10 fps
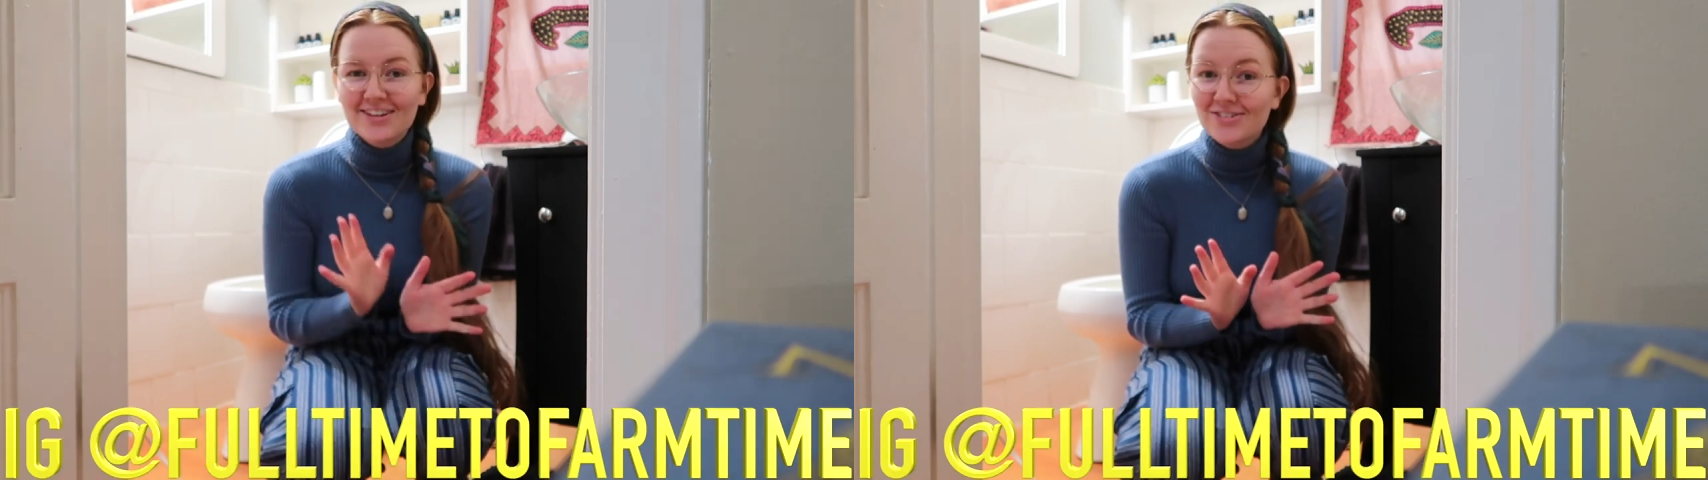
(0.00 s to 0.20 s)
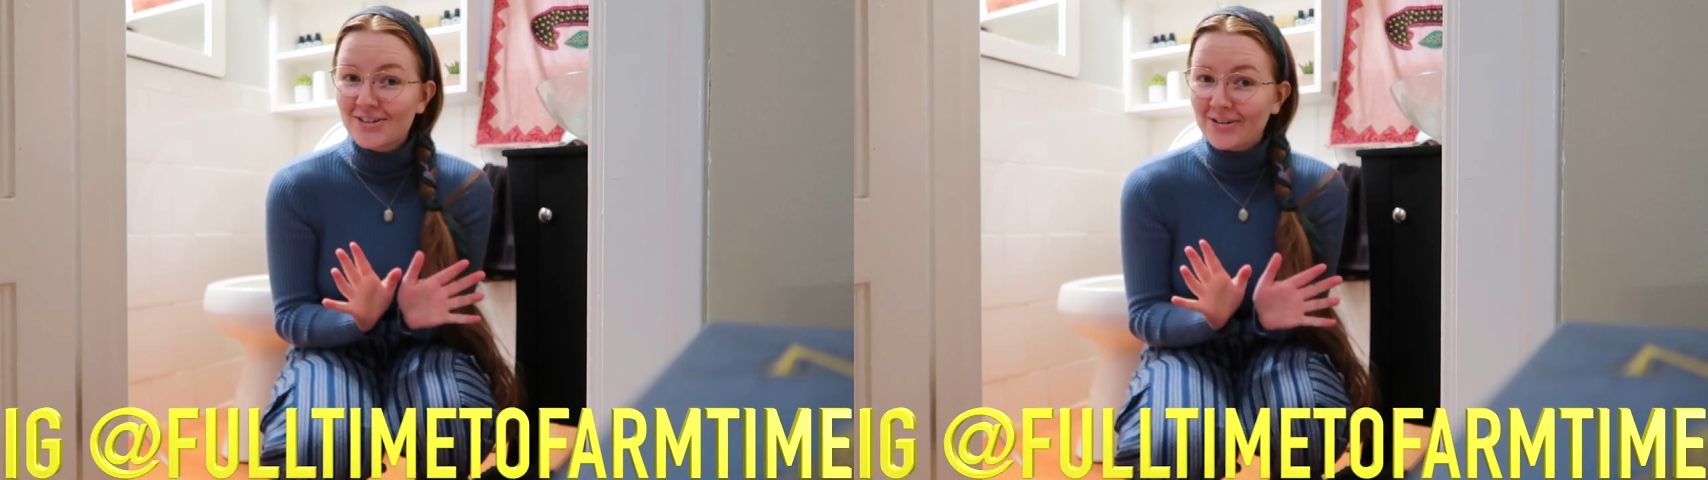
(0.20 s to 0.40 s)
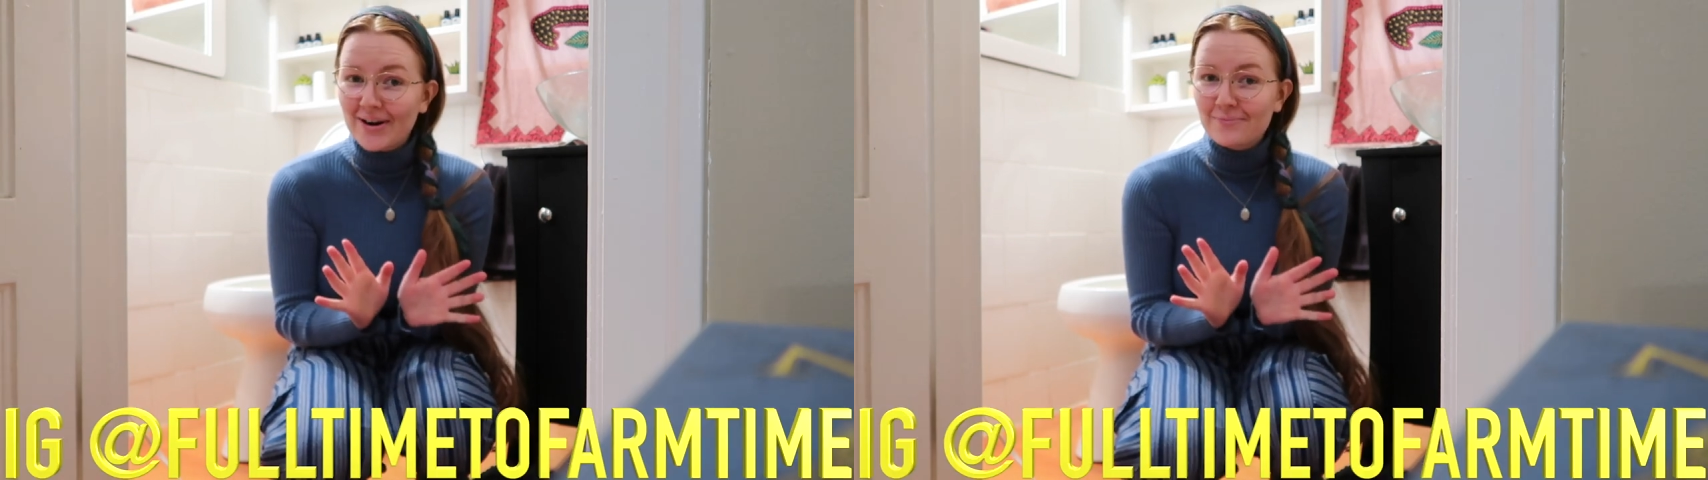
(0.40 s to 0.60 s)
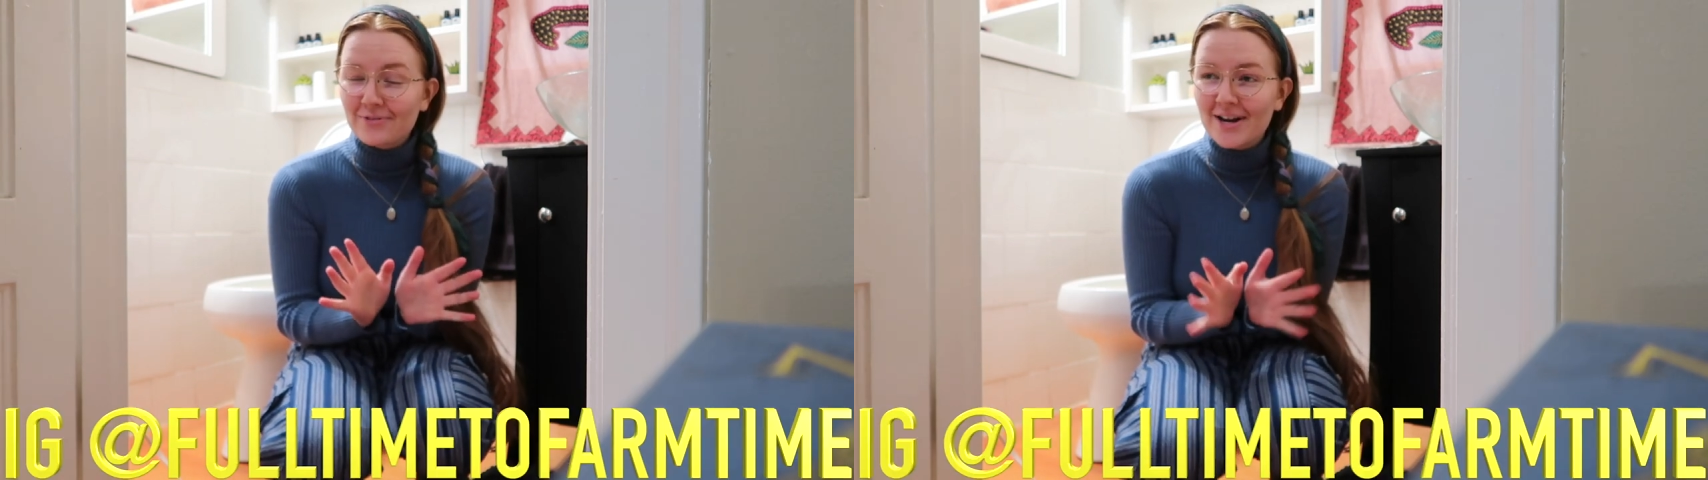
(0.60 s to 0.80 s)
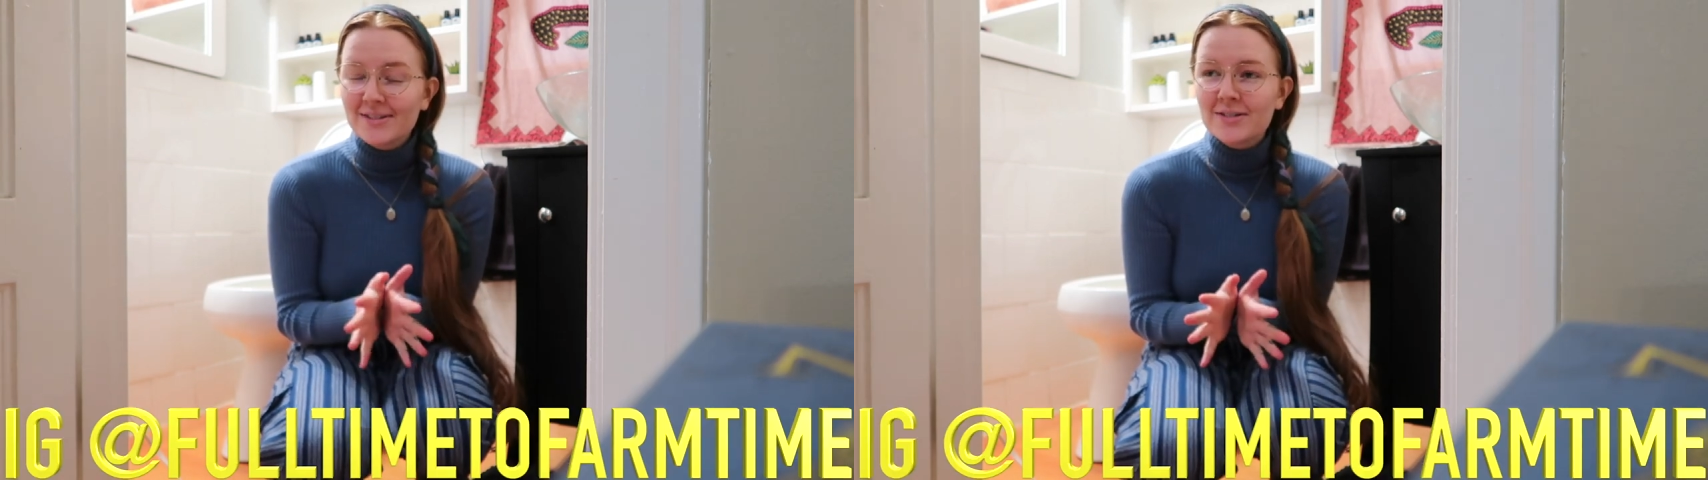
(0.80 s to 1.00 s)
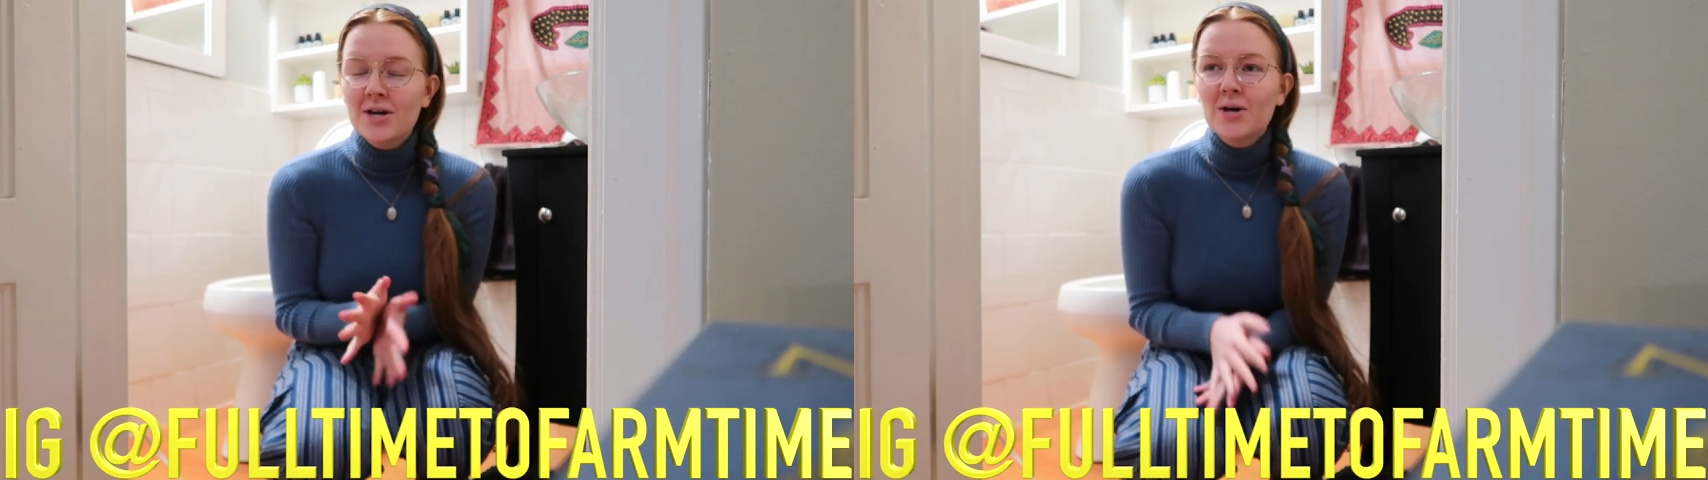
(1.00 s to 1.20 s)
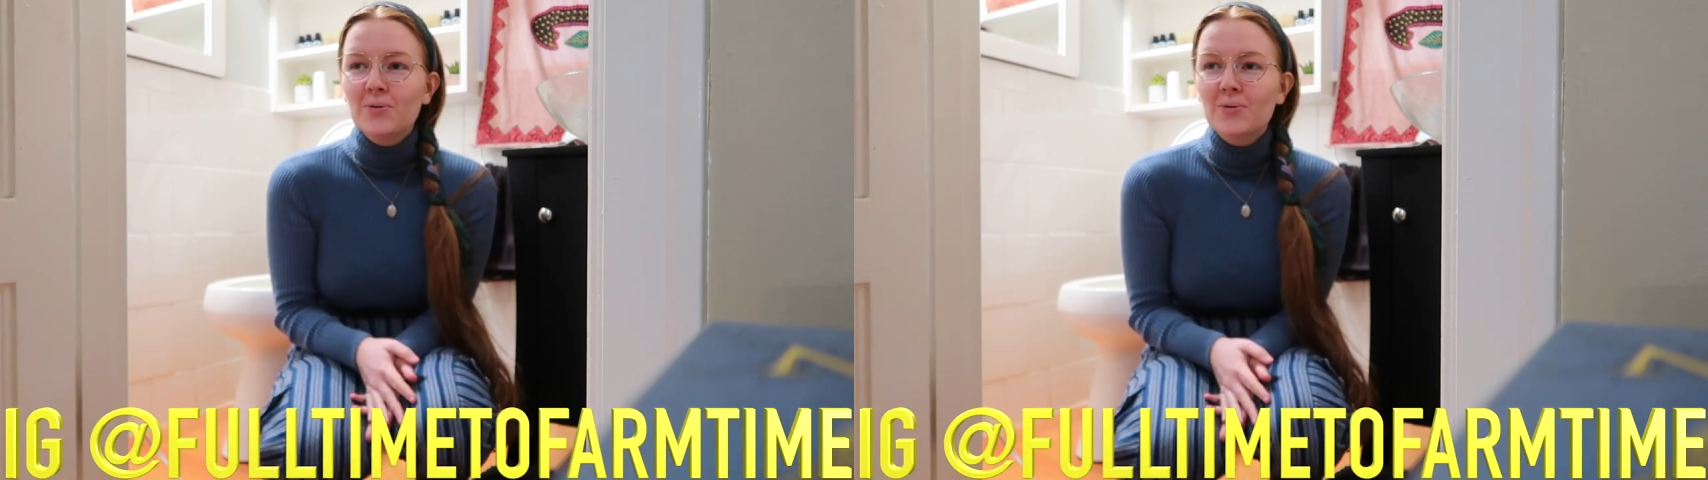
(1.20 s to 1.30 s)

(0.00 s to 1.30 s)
Instagram friends